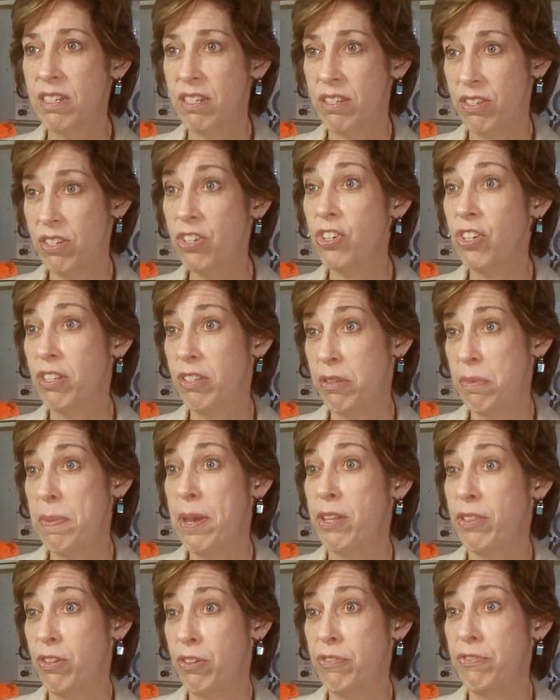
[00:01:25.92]
decisions
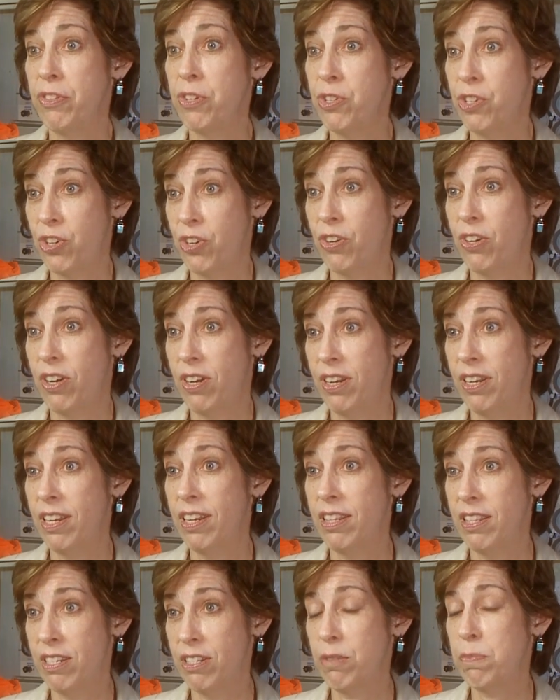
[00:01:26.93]
about their future
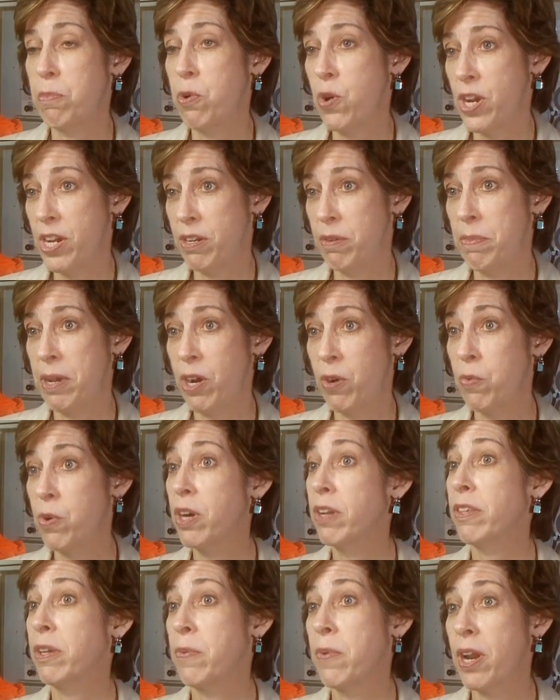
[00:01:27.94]
in this point, about
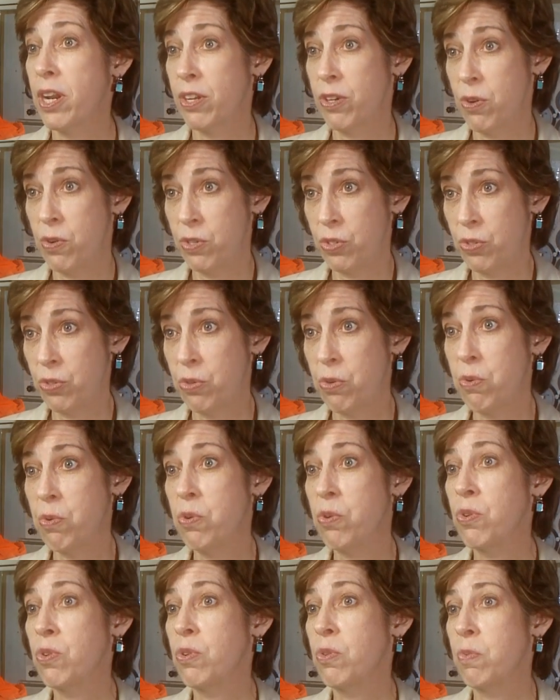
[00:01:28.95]
where they want to go to
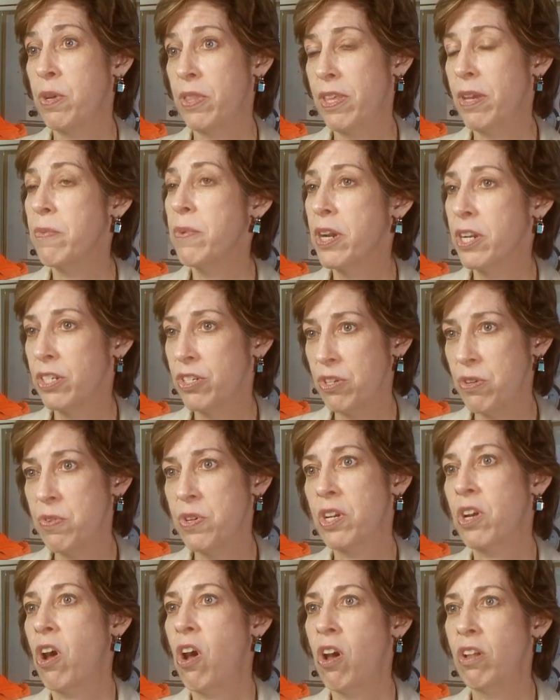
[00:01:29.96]
school, what they want to
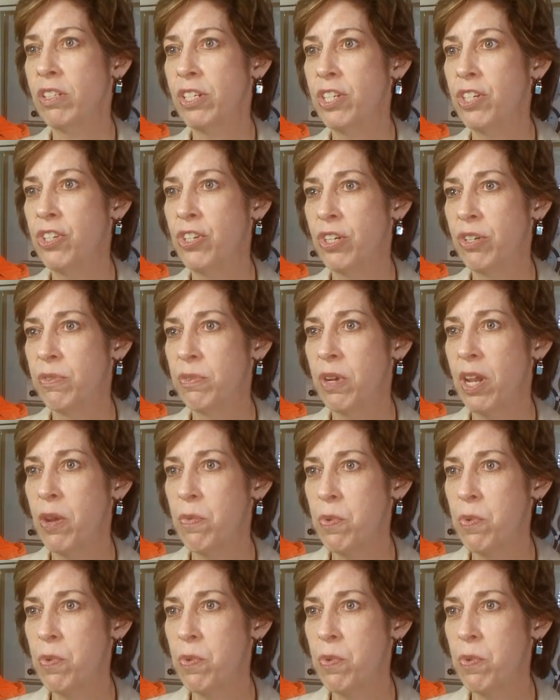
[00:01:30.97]
do in college, and,